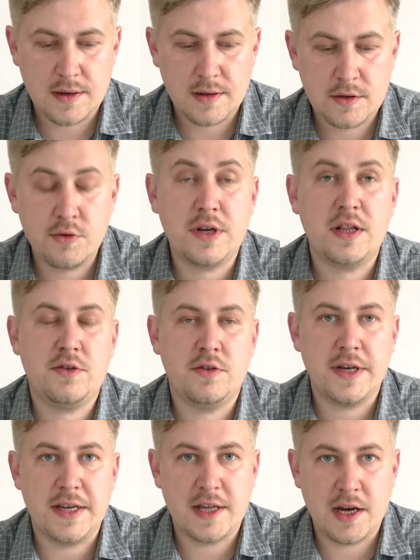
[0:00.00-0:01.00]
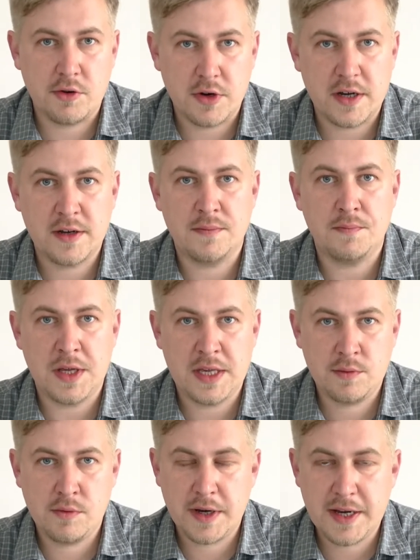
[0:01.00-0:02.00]
To calculate our
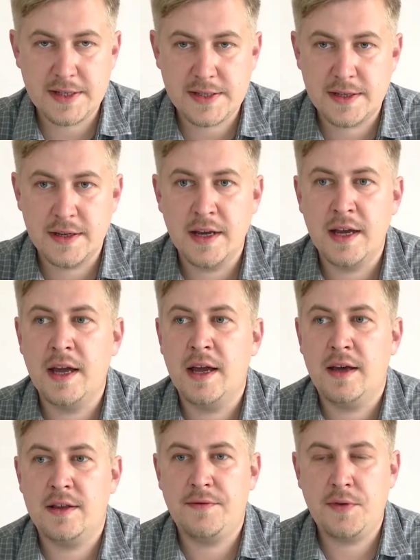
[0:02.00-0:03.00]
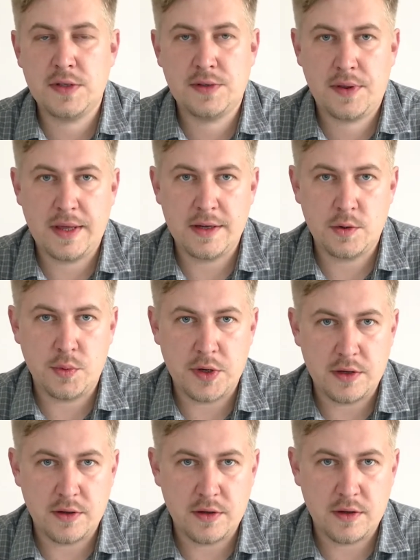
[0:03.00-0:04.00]
minimum rates, the first thing we
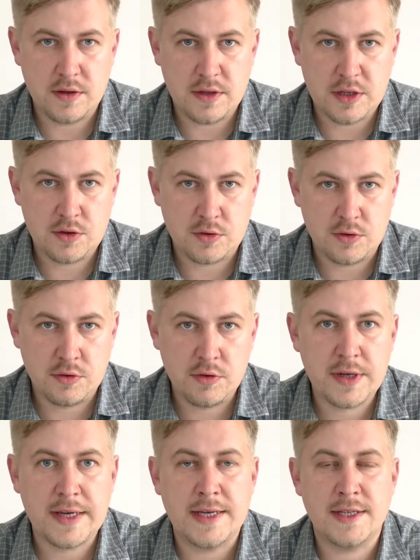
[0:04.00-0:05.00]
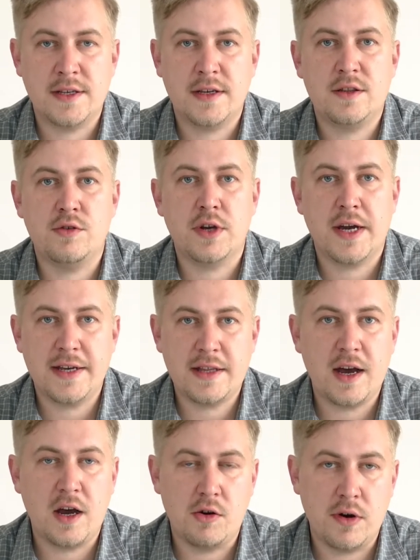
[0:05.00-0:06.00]
need to do is to write
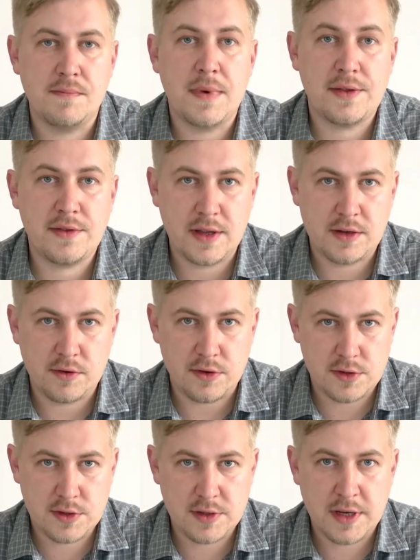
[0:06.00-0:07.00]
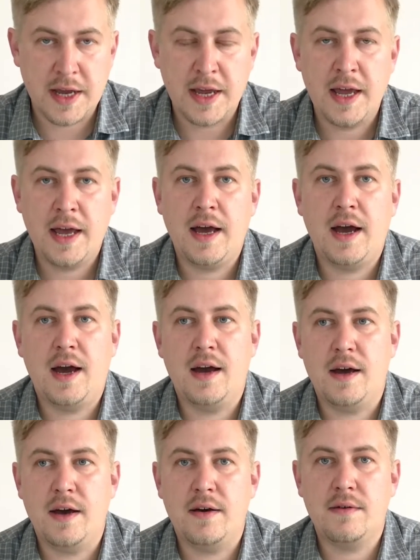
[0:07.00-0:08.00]
our monthly costs.
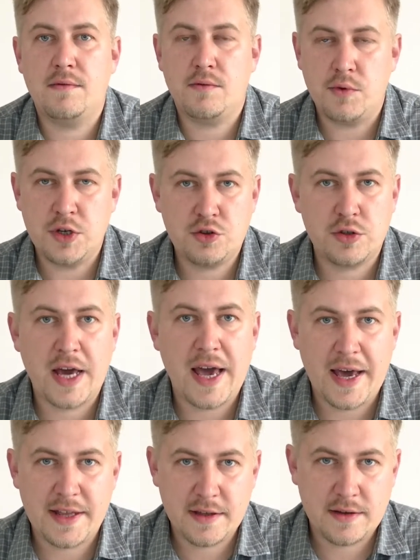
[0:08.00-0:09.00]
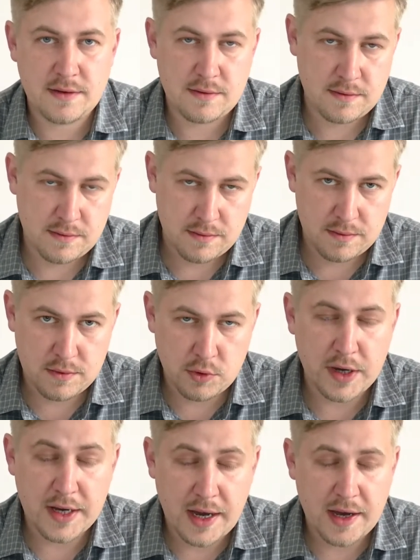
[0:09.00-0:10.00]
We should add
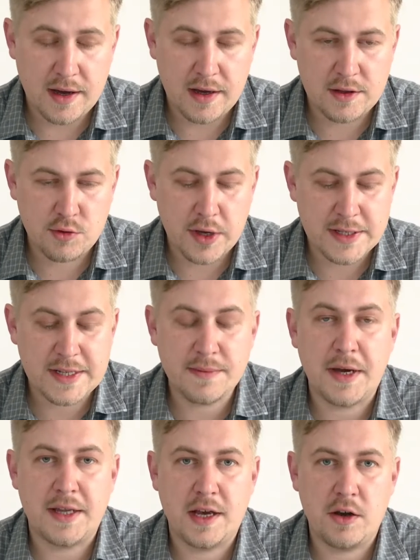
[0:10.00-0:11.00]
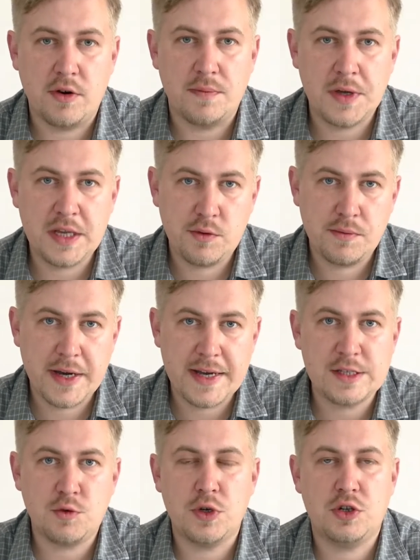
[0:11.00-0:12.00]
to estimate our minimum
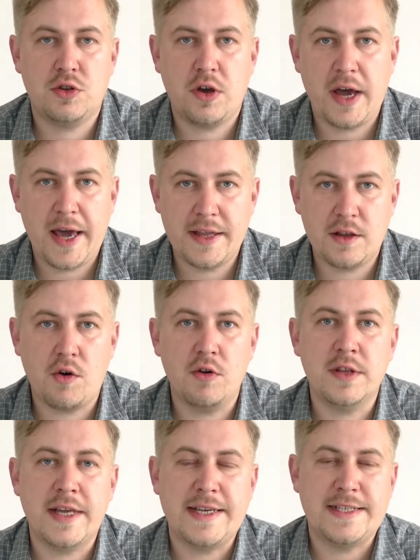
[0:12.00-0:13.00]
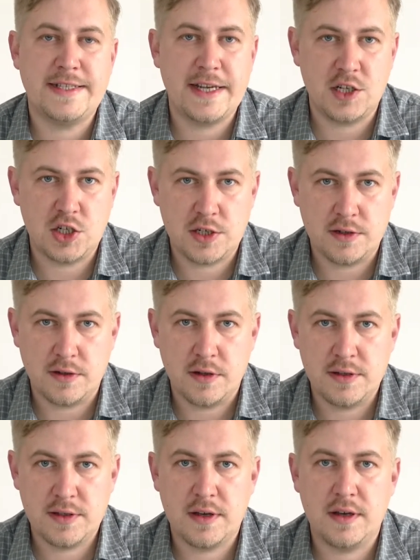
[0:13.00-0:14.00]
rates, we should add only essential,
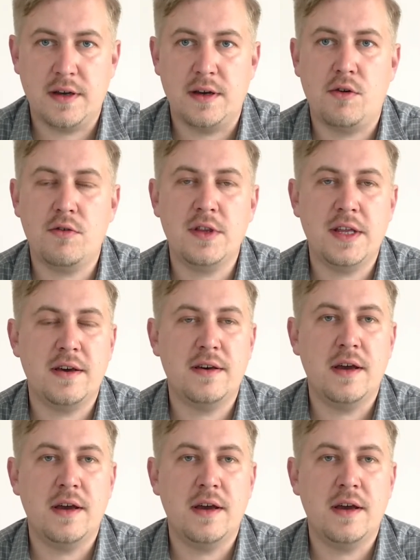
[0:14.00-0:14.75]
only